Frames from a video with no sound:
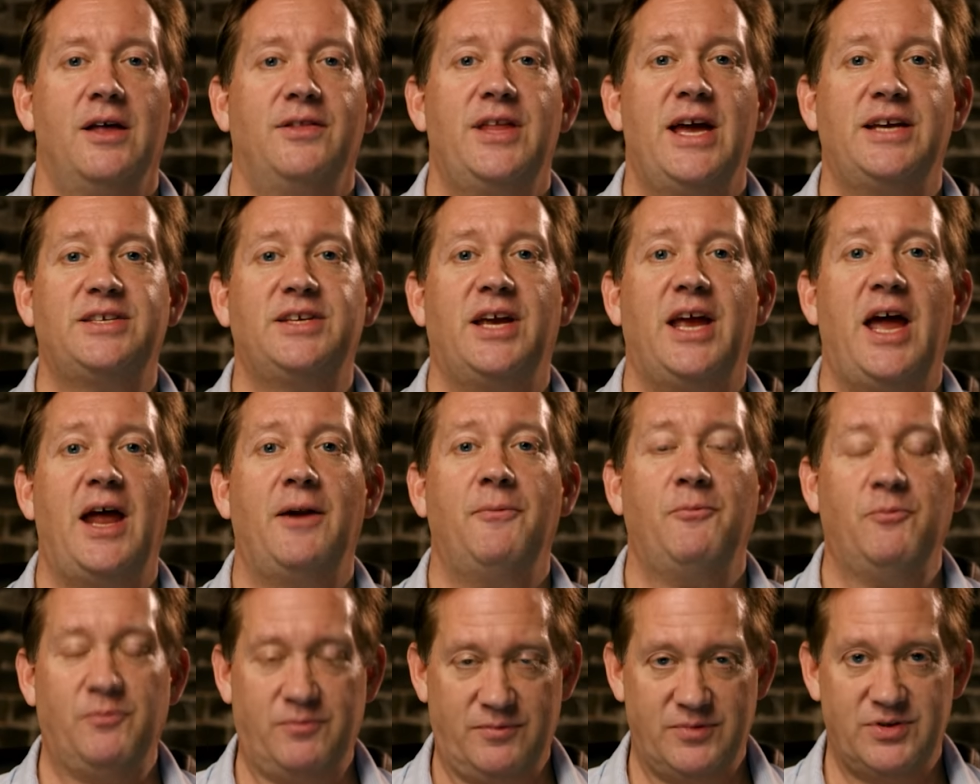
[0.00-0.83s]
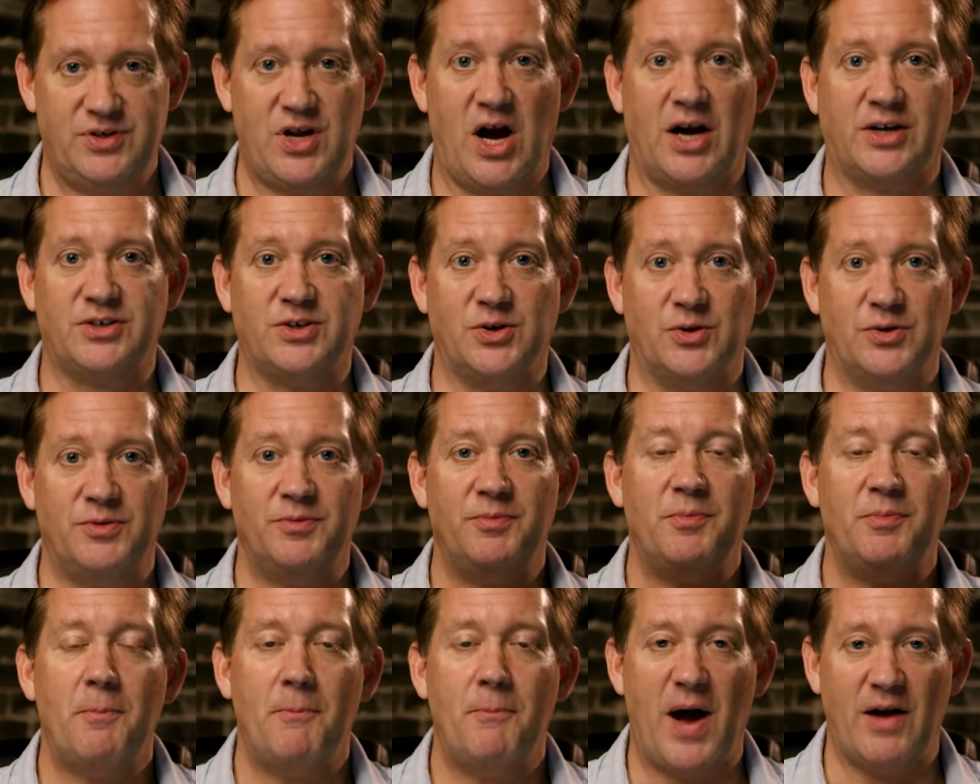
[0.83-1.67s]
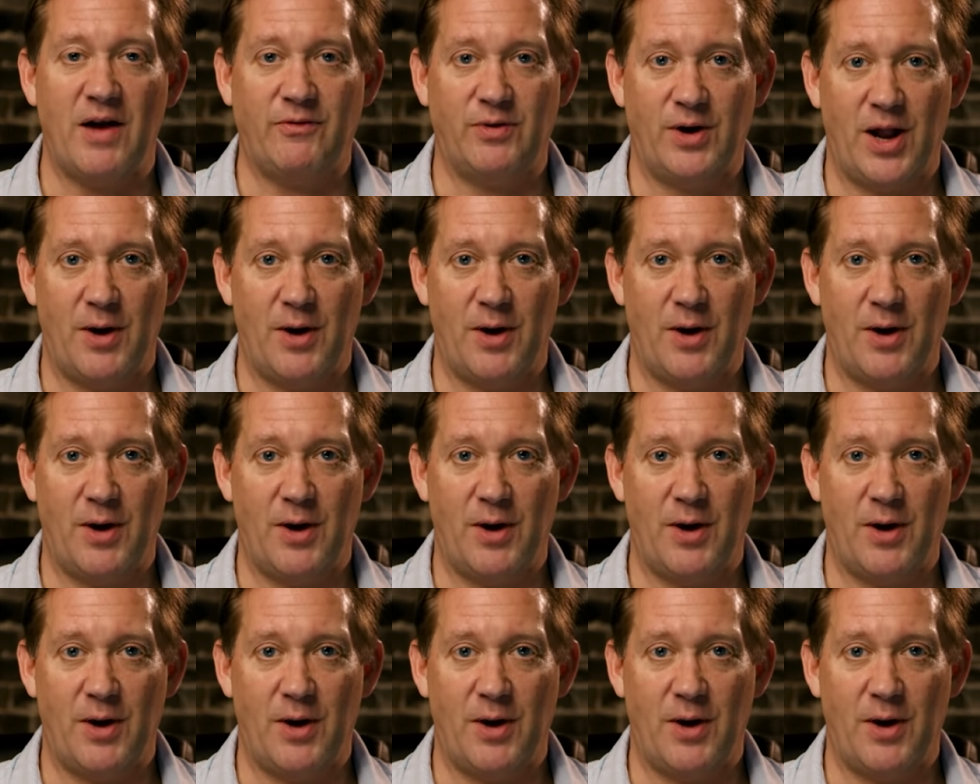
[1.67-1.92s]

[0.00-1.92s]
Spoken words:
Thanks again. Talk soon. Bye for